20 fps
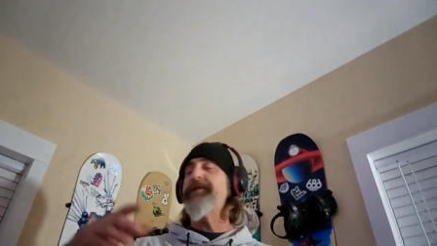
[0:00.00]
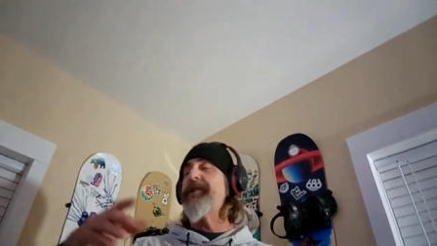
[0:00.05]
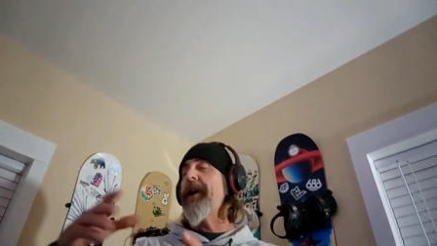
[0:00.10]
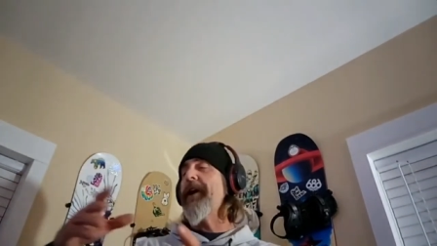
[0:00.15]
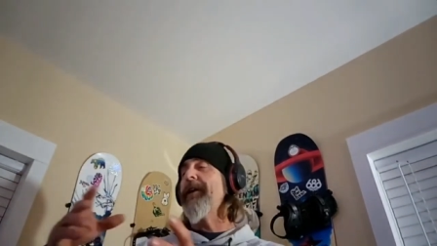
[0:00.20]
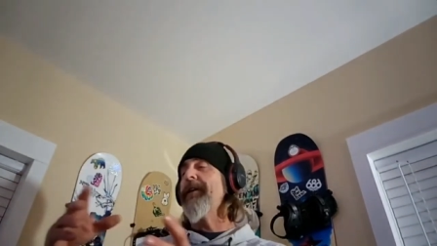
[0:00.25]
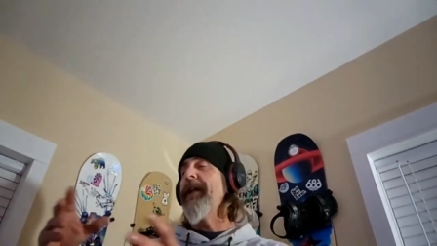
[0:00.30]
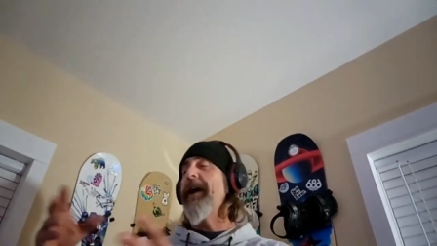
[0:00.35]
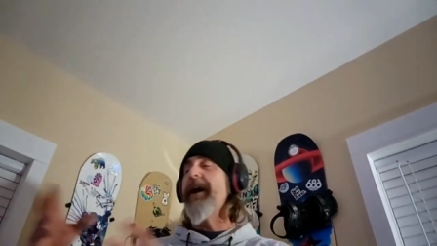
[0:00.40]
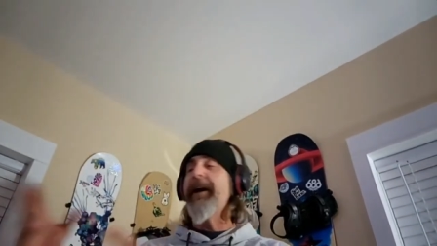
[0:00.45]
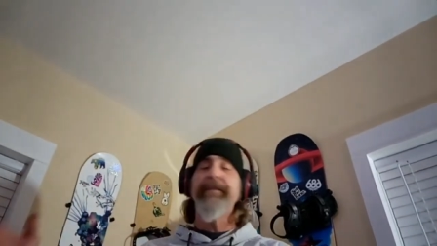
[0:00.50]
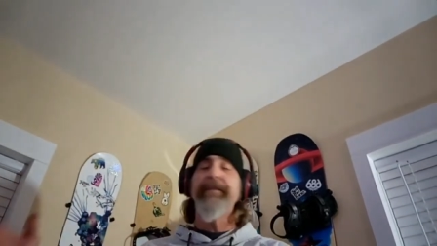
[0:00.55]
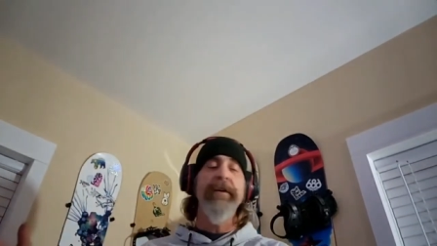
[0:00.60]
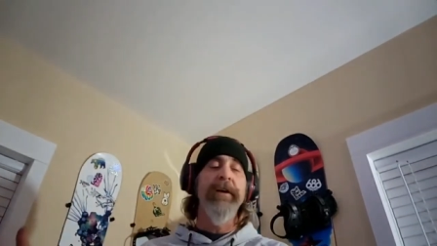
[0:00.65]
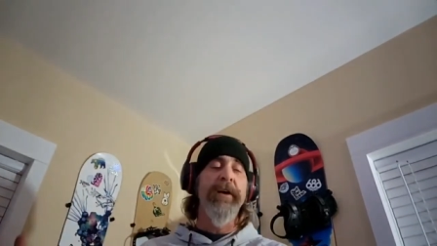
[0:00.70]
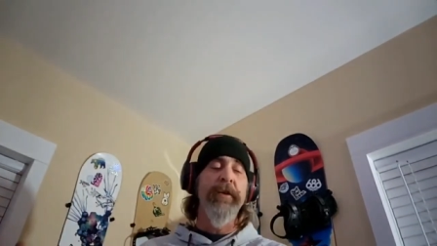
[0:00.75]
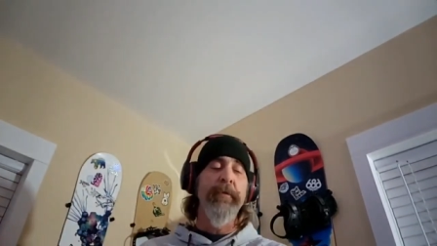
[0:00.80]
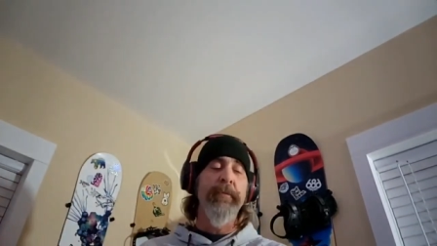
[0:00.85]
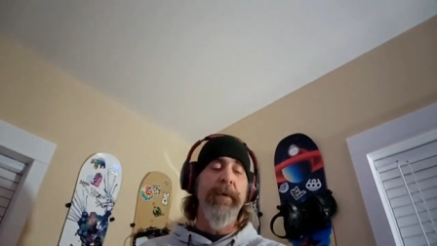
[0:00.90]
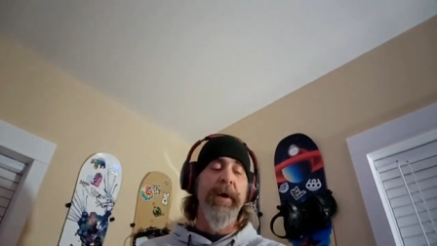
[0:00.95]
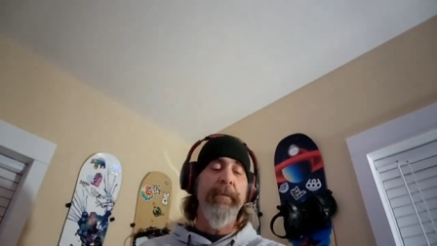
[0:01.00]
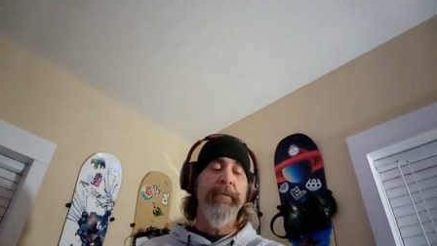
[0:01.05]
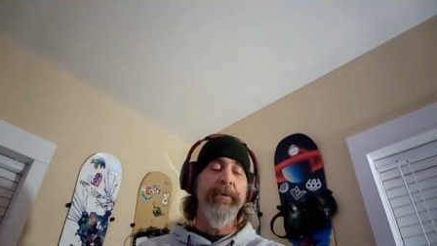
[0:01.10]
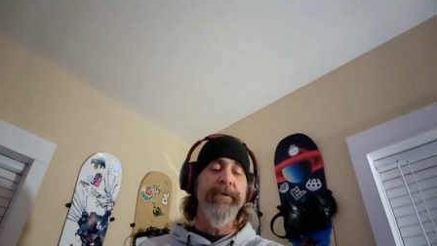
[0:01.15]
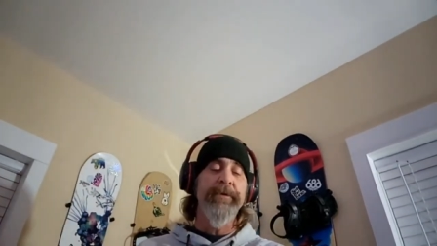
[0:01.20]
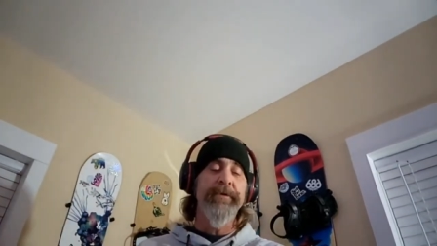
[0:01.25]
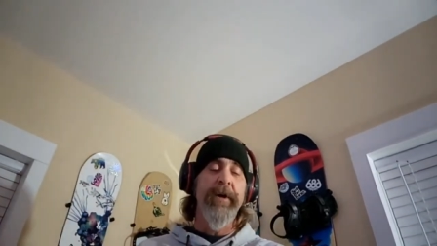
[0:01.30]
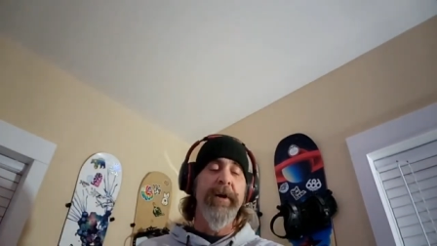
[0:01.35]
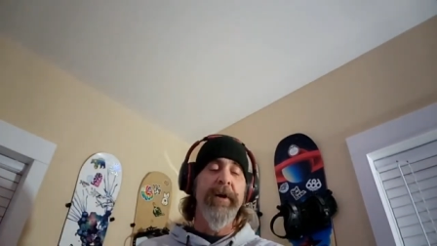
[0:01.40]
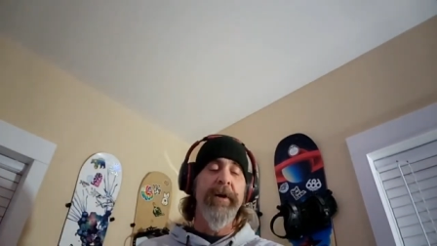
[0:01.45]
I share lots of other
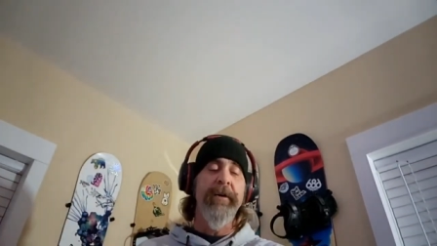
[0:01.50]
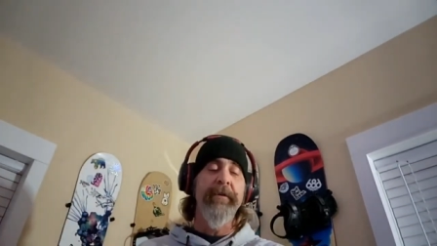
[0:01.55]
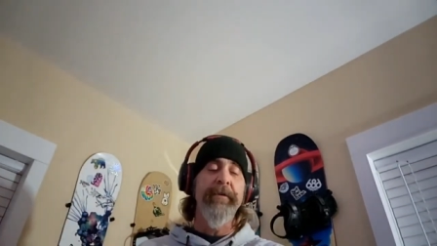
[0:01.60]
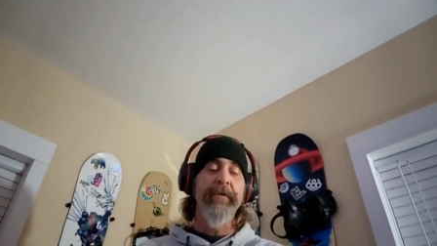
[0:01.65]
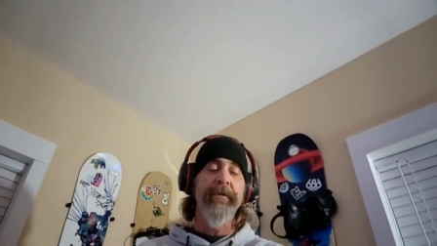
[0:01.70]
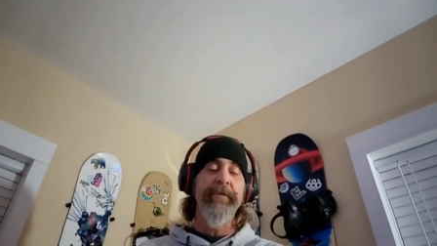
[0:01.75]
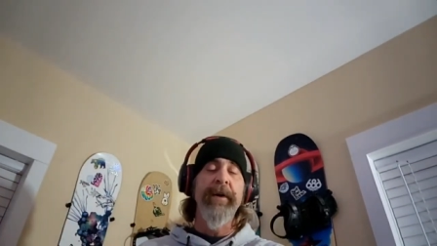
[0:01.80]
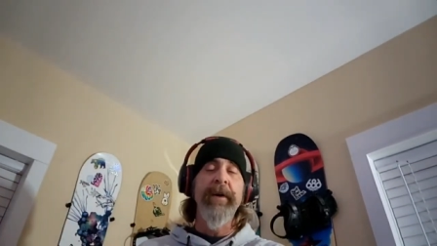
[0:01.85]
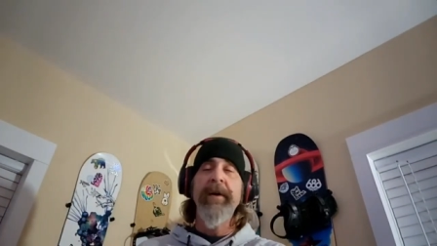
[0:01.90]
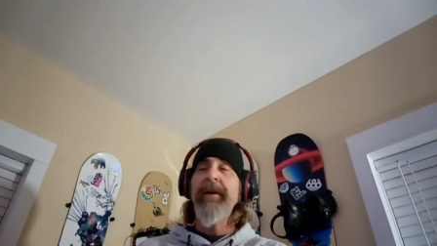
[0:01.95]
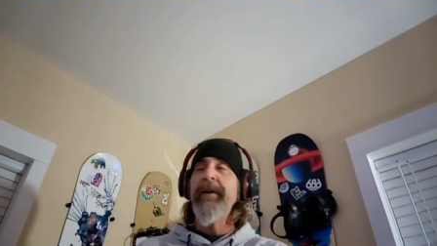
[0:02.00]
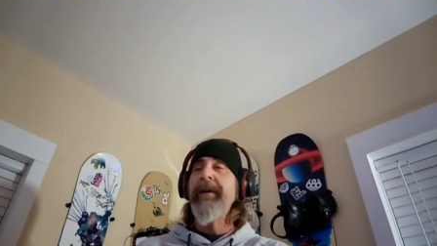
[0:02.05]
people's stuff.